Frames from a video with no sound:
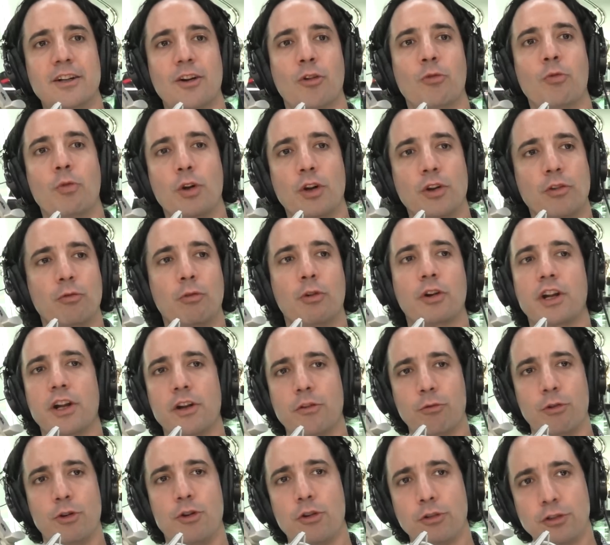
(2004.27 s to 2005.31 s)
or we're
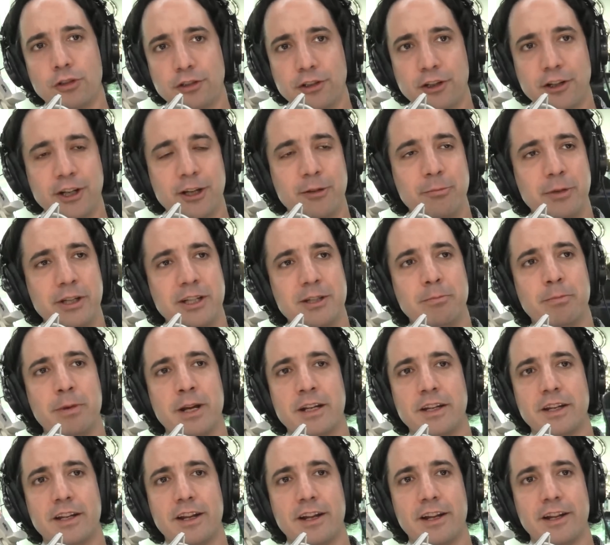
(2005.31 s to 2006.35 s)
we're We're no longer going to be
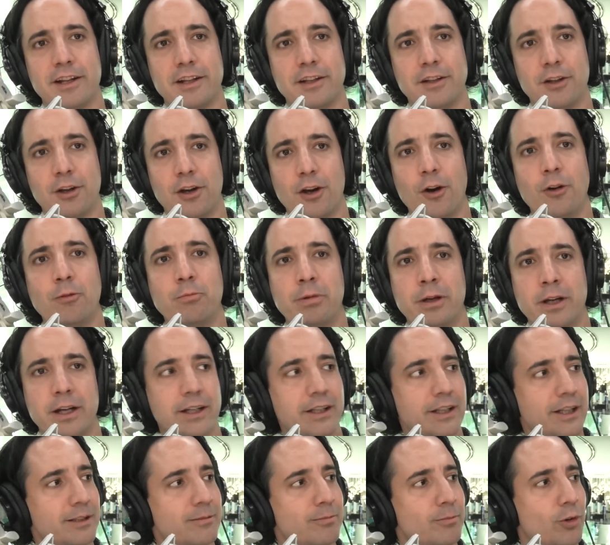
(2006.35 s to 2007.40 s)
dependent on right oil OPEC
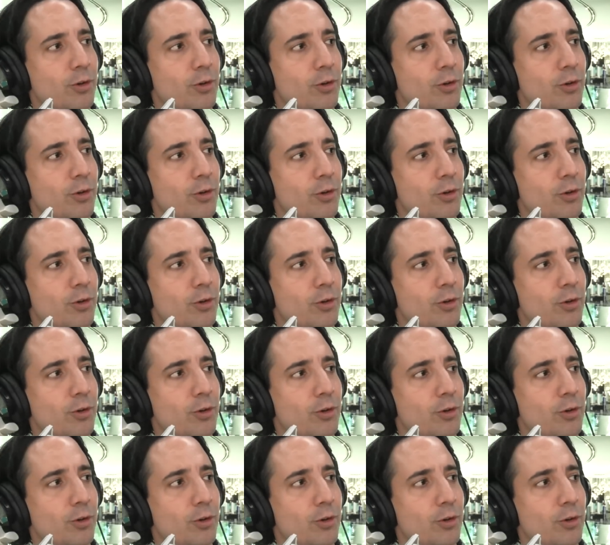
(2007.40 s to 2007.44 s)
independence.